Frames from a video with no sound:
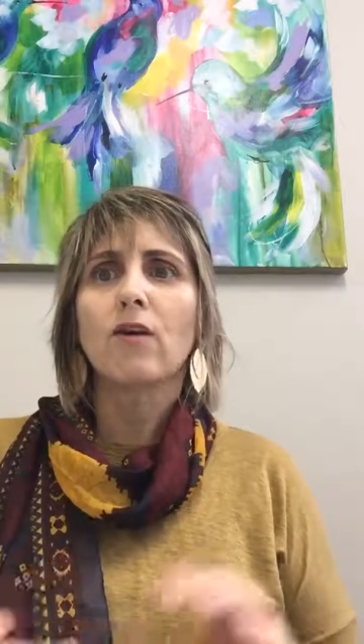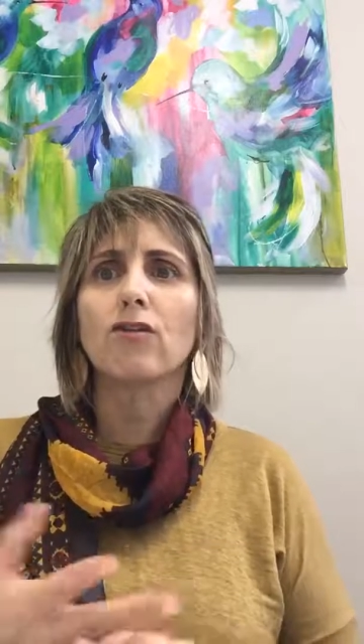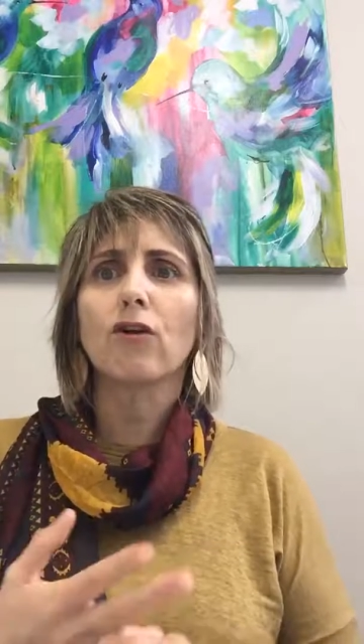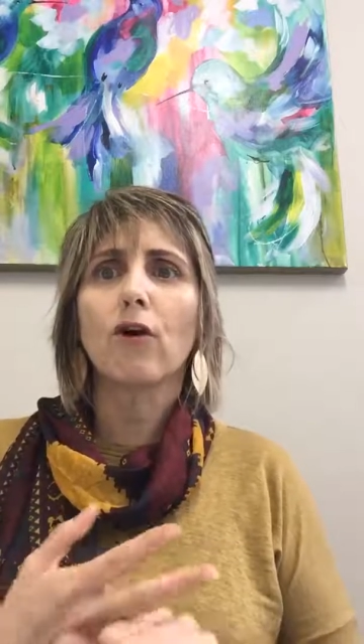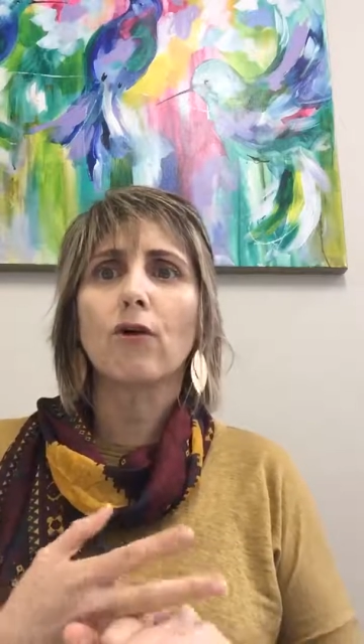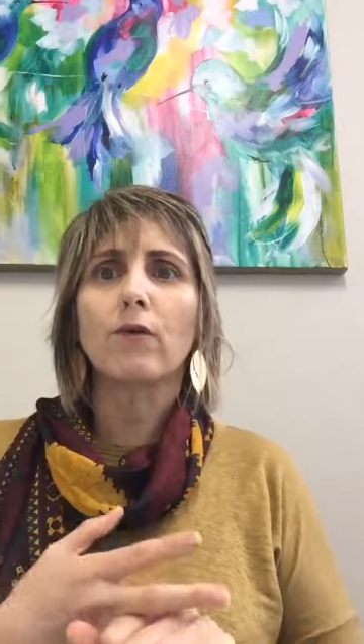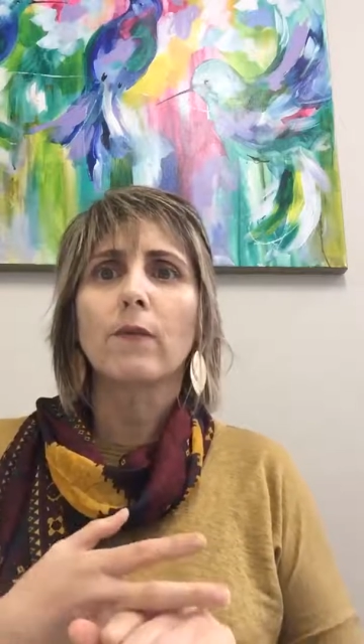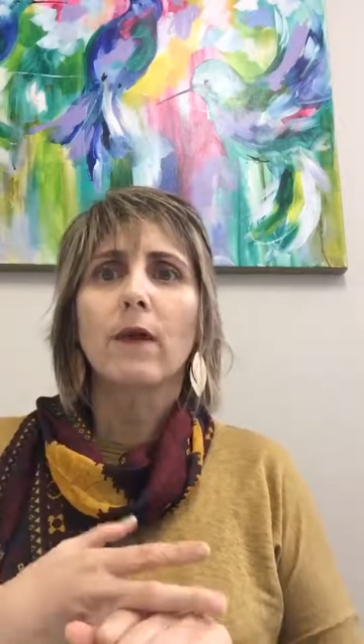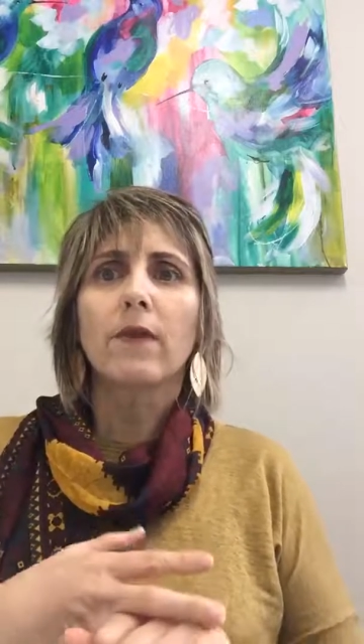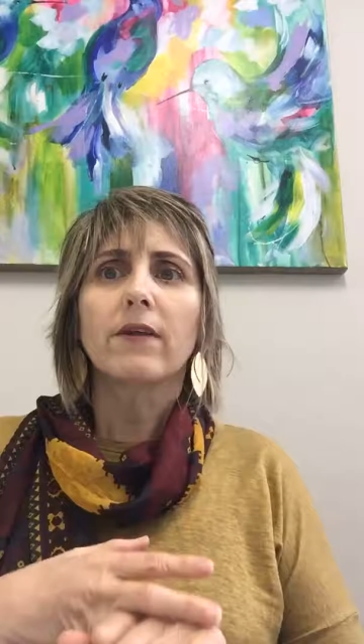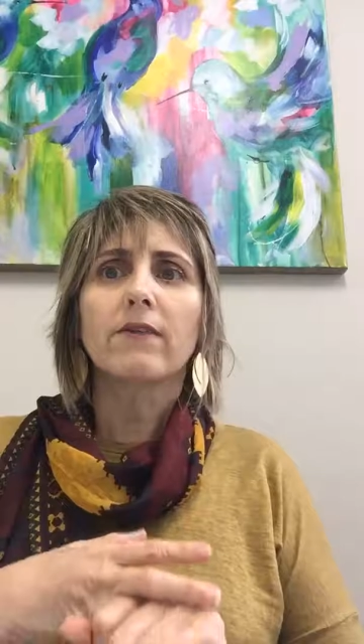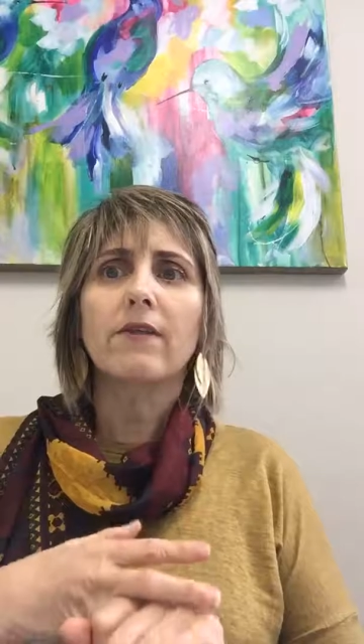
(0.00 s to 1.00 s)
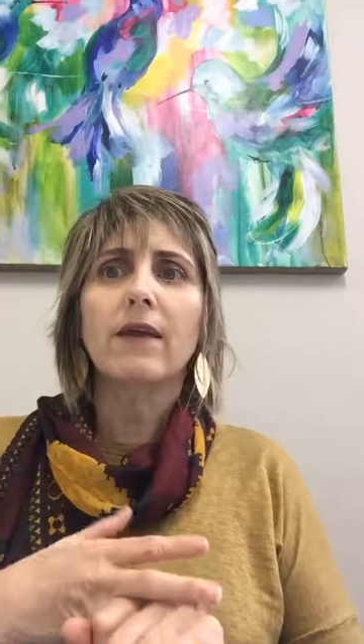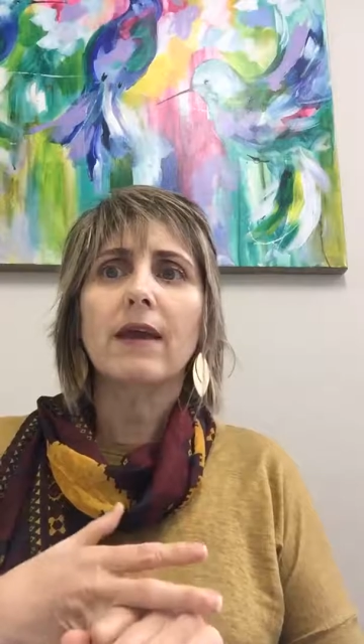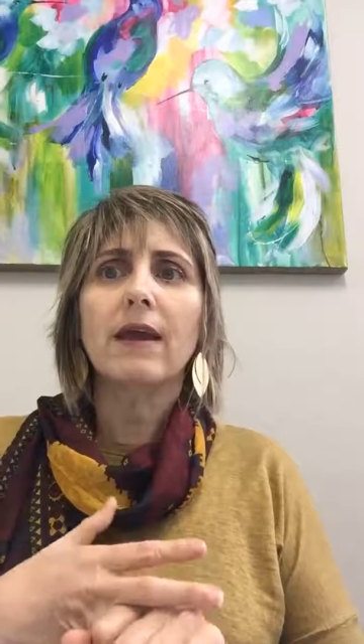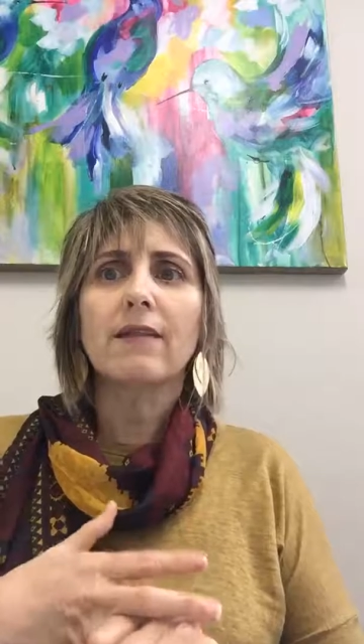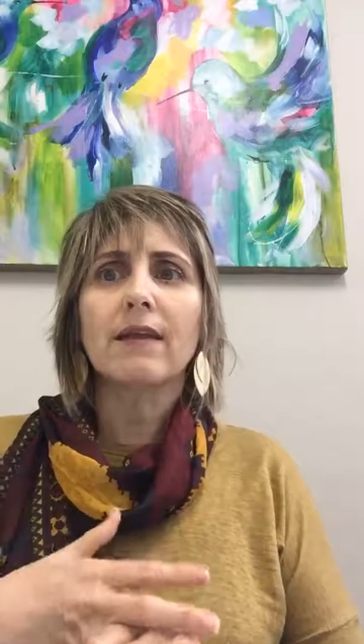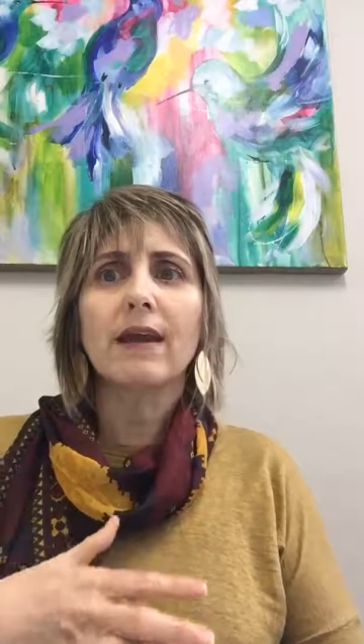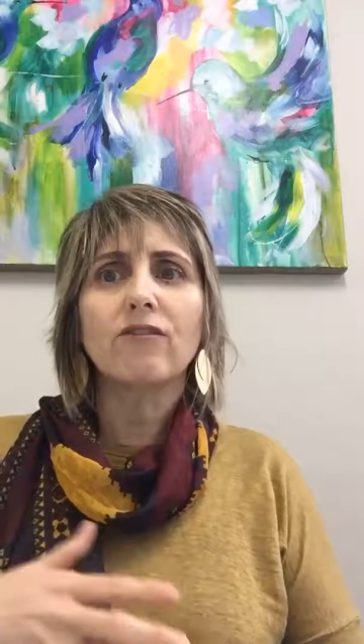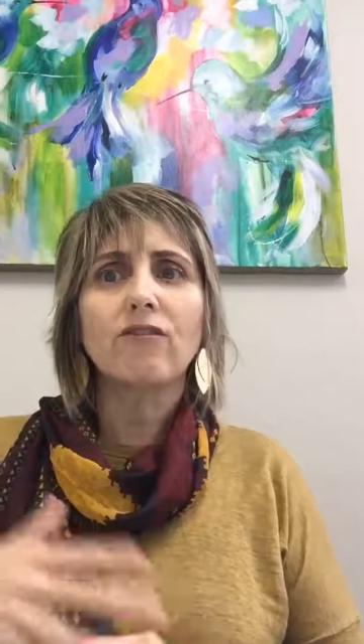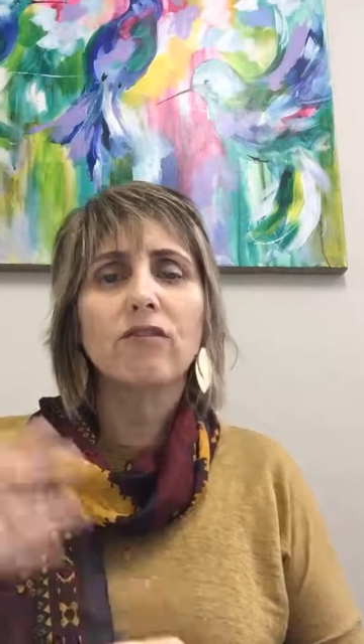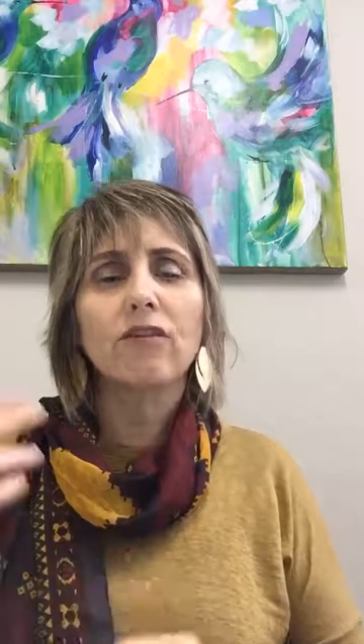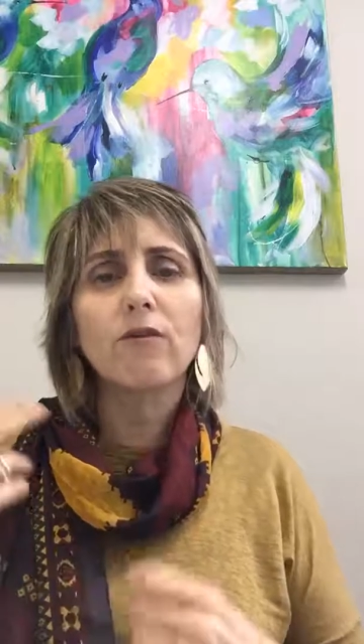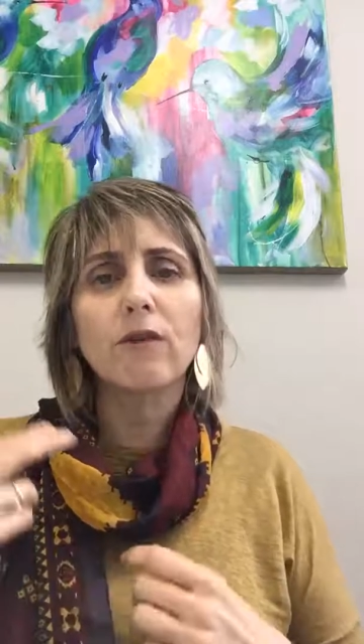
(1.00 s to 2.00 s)
So the TSH
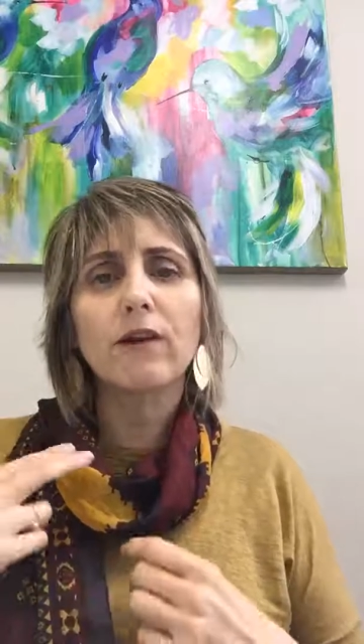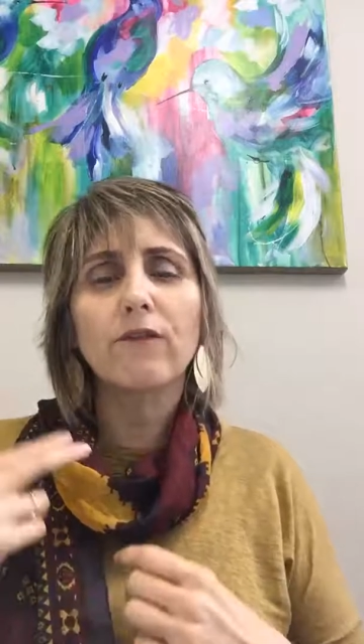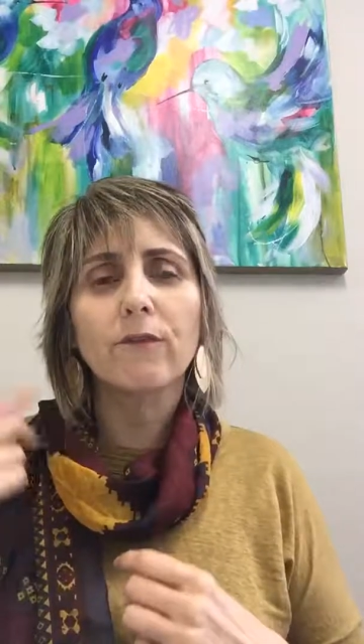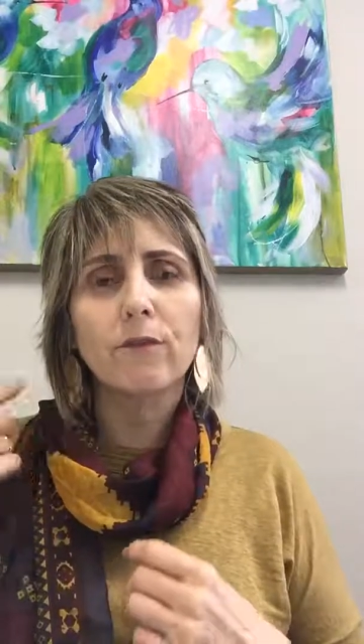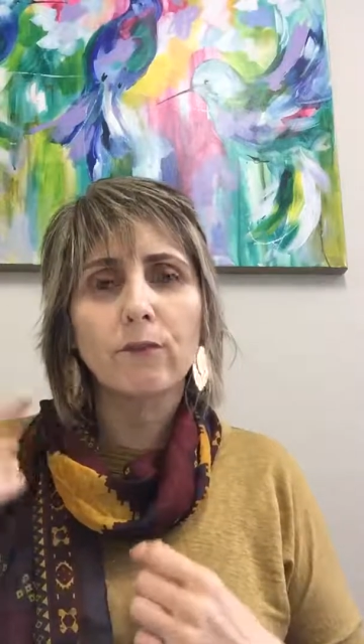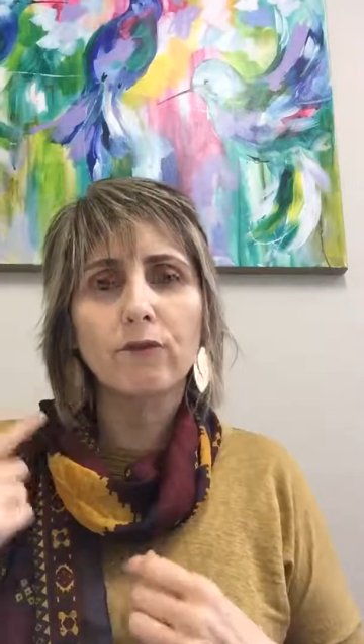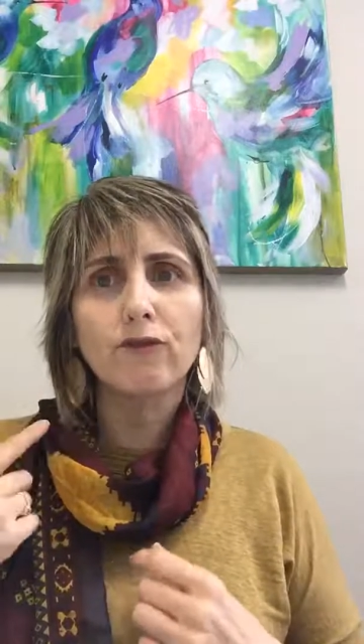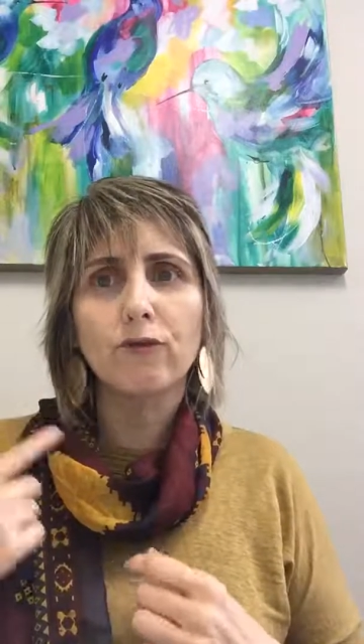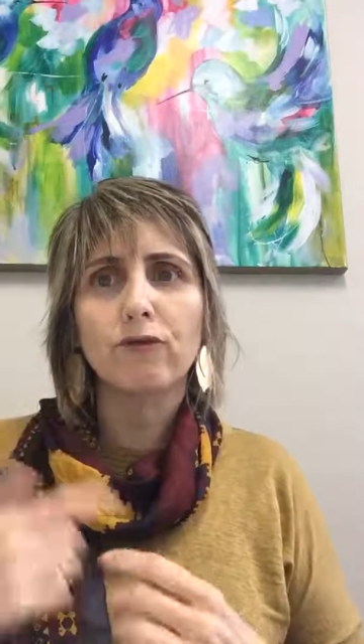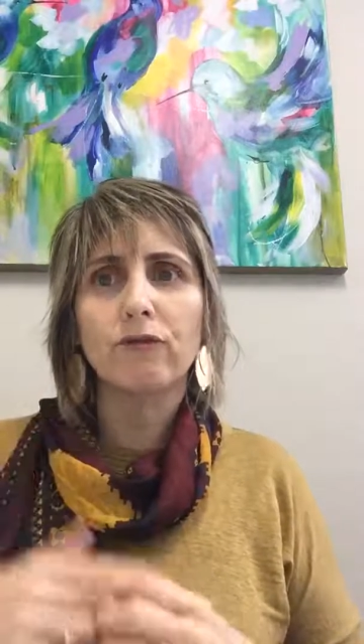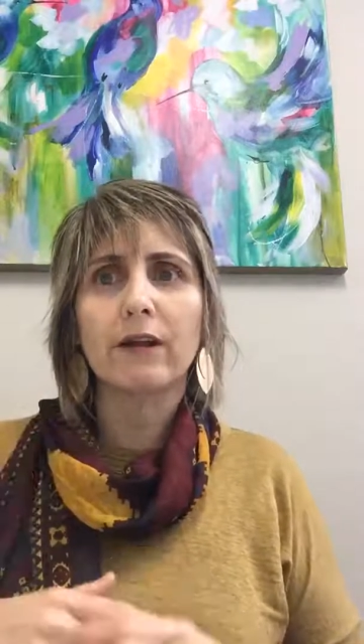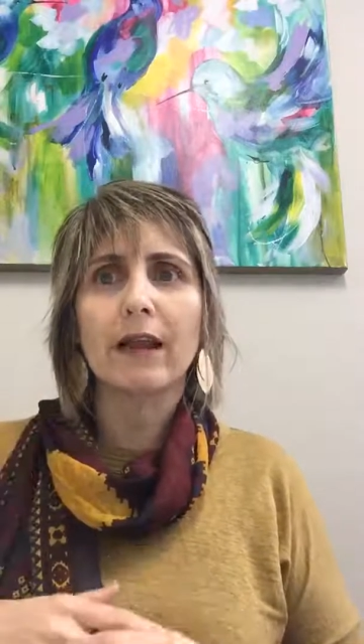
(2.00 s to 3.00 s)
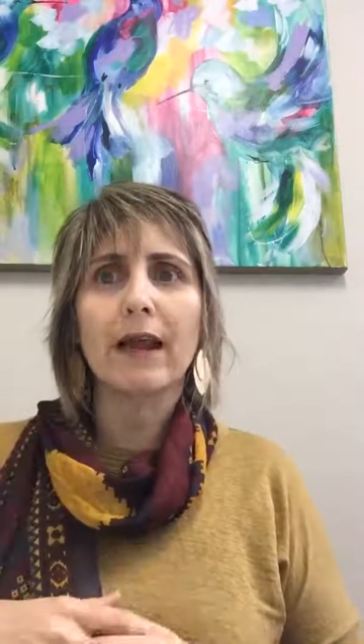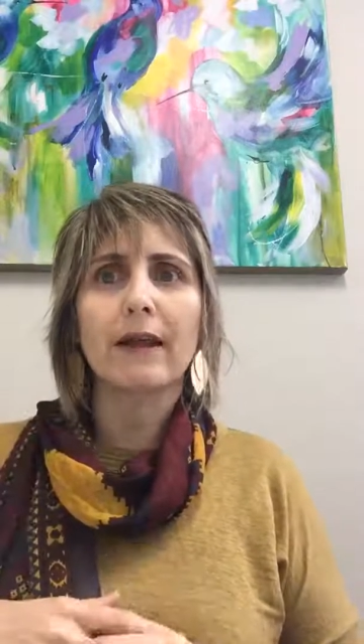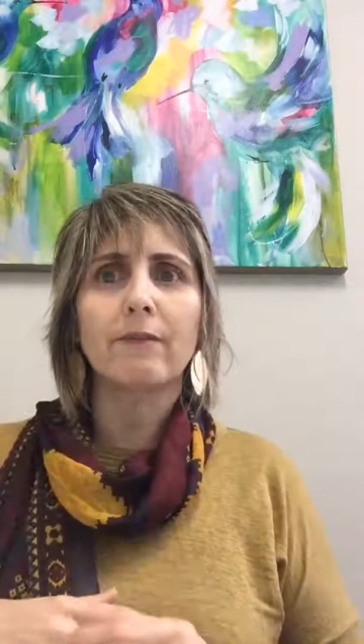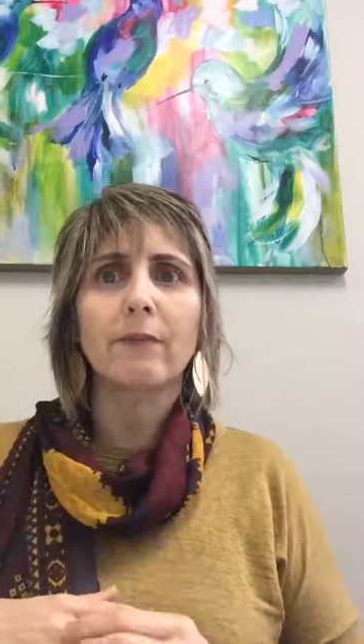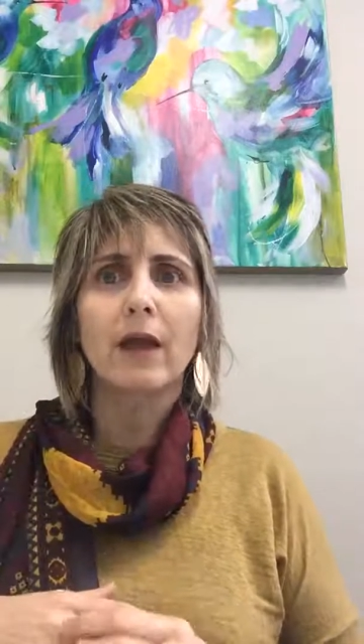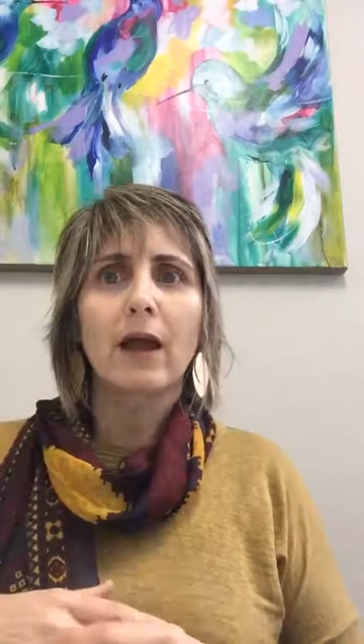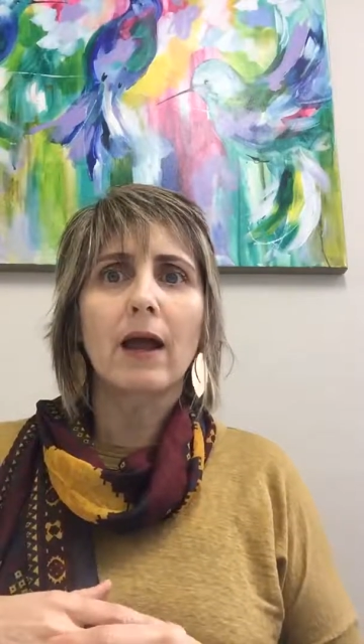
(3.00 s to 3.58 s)
is secreted from the pituitary gland